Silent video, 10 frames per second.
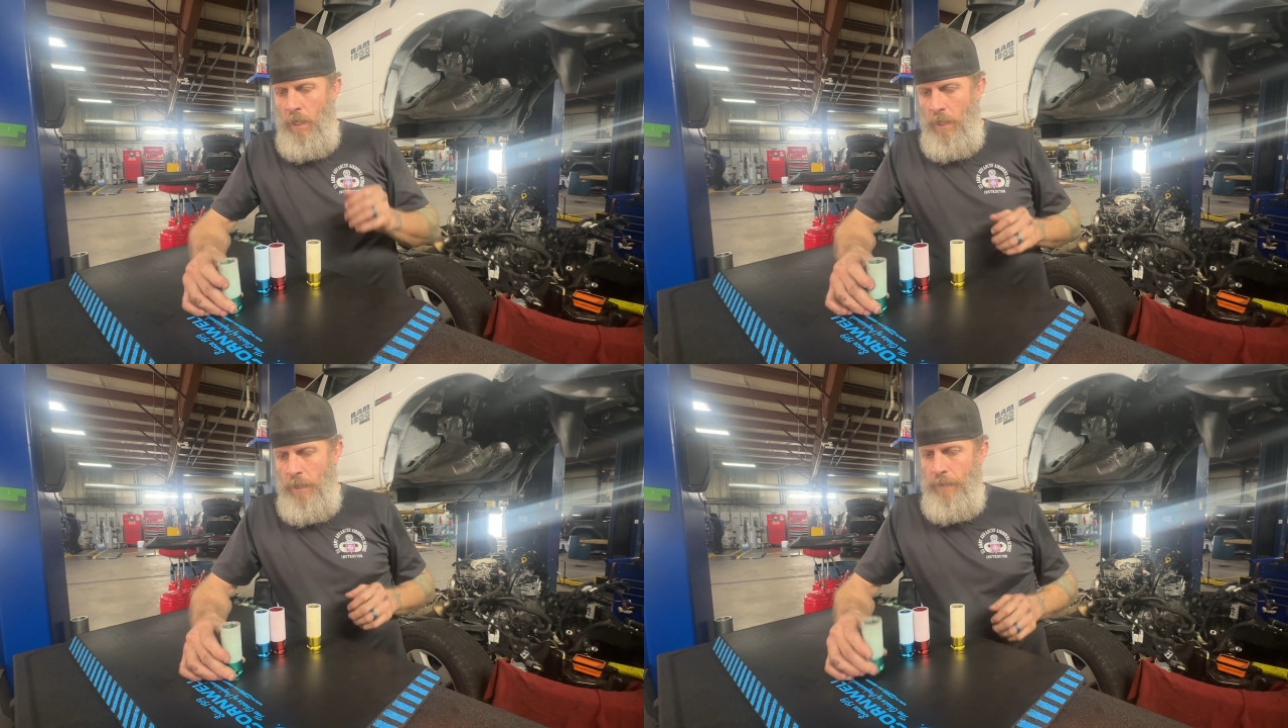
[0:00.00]

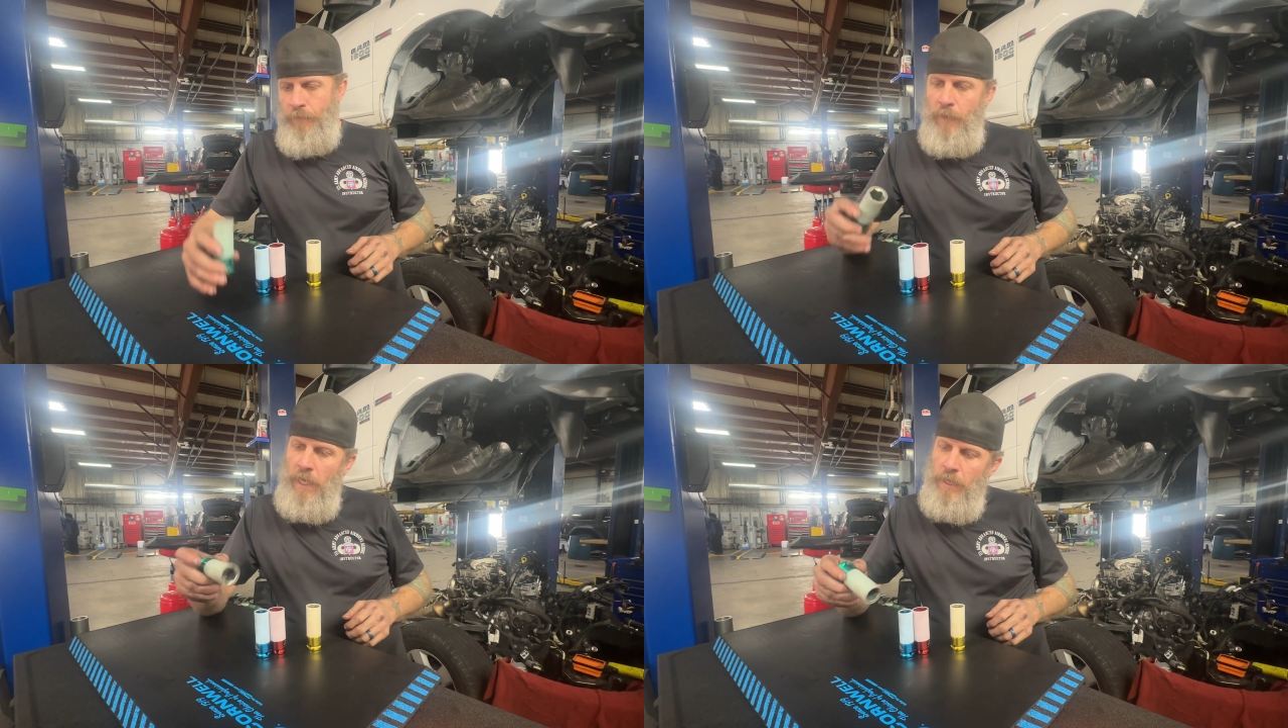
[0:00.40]

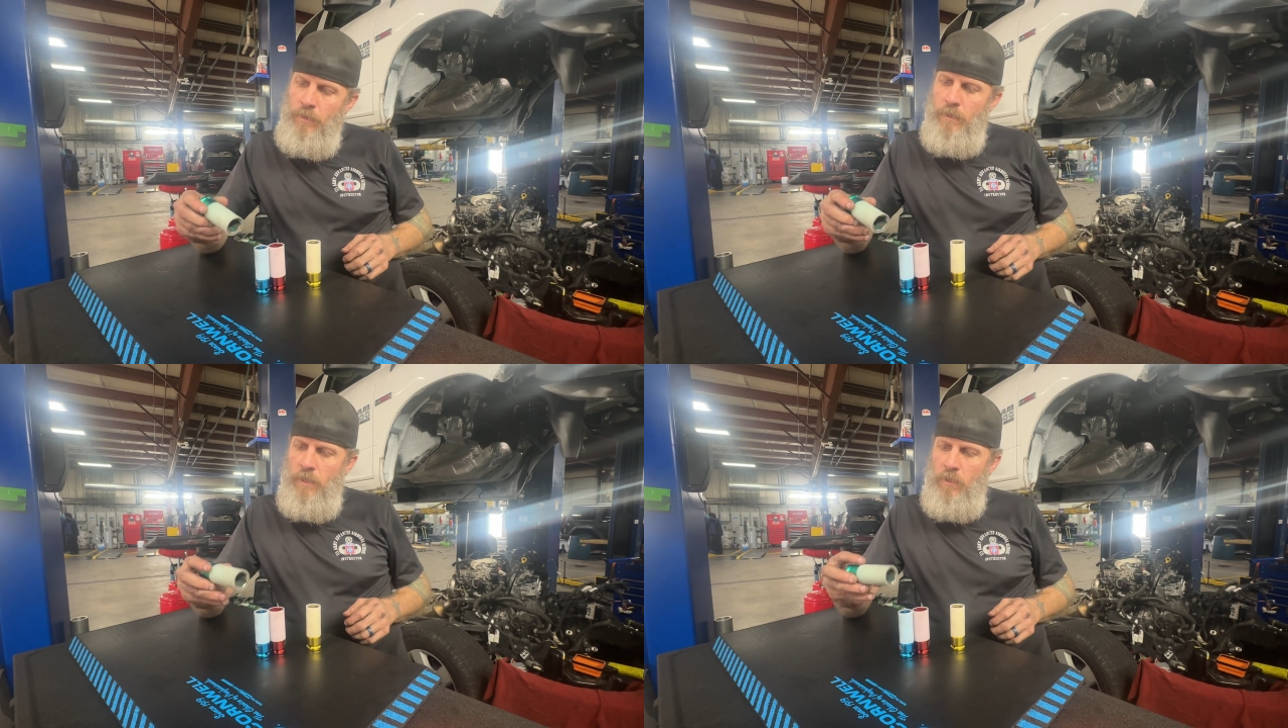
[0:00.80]
I
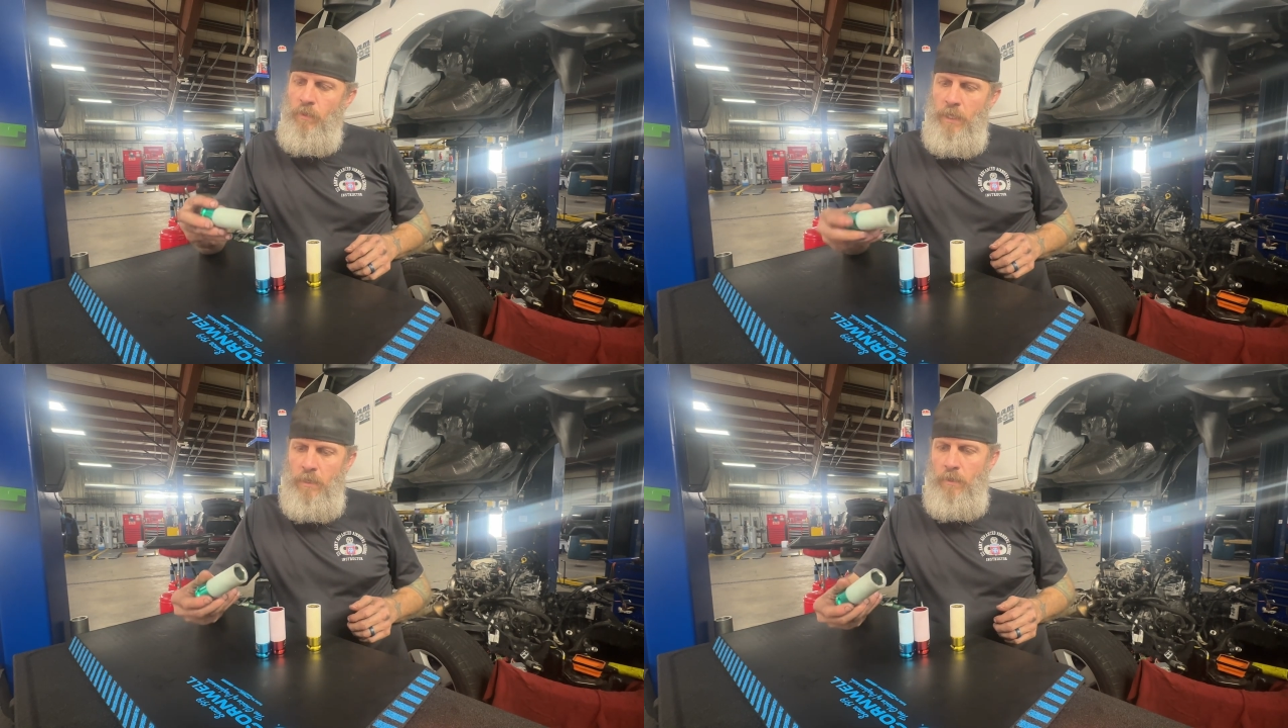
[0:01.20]
use the
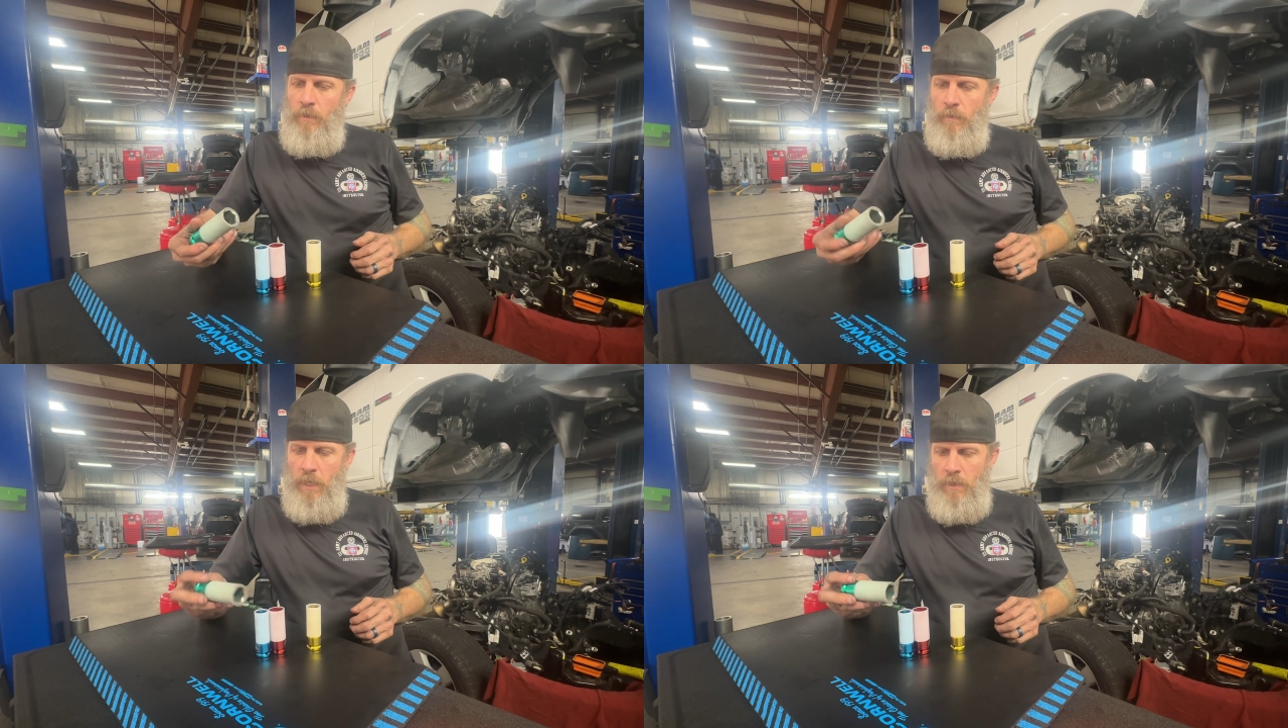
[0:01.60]
22
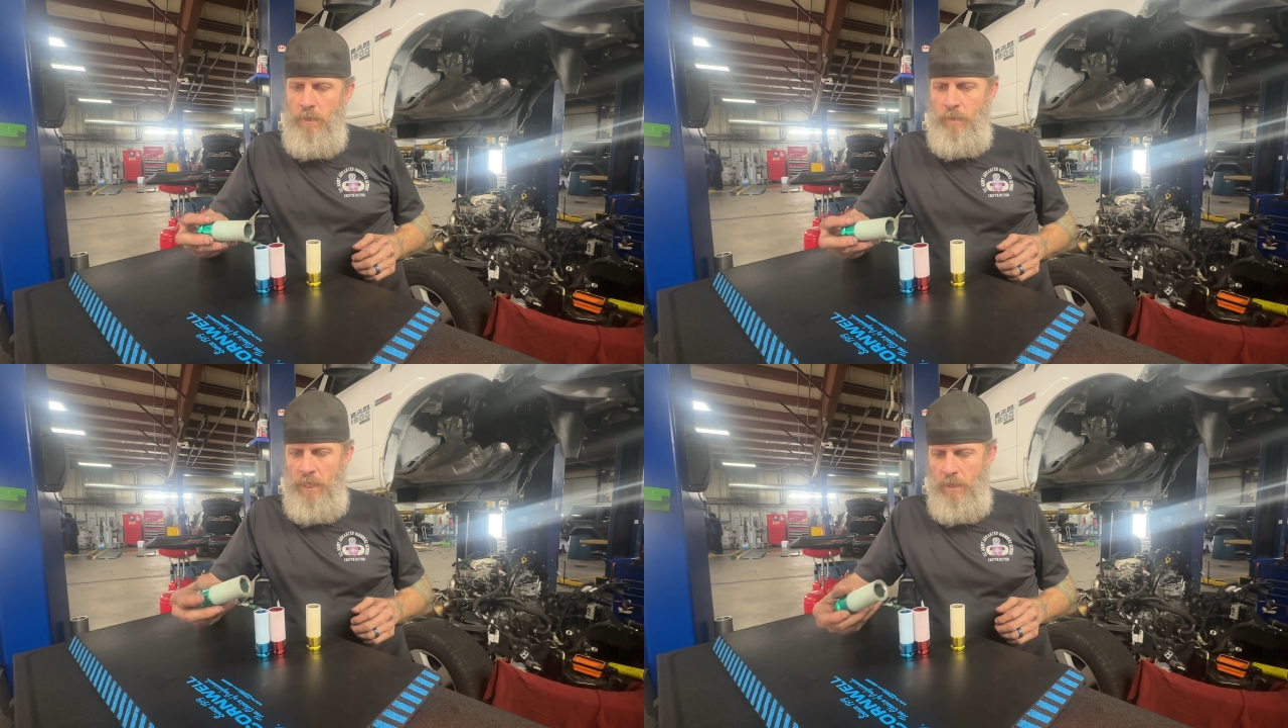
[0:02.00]
the
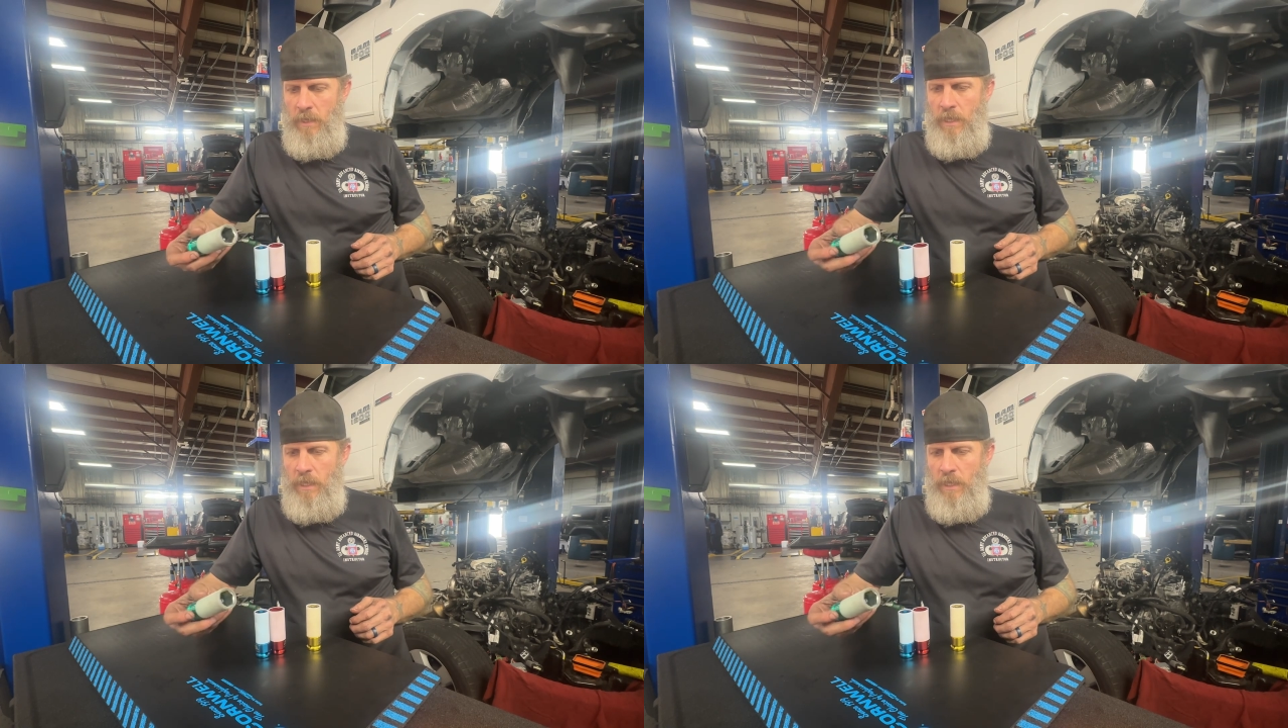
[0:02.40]
most because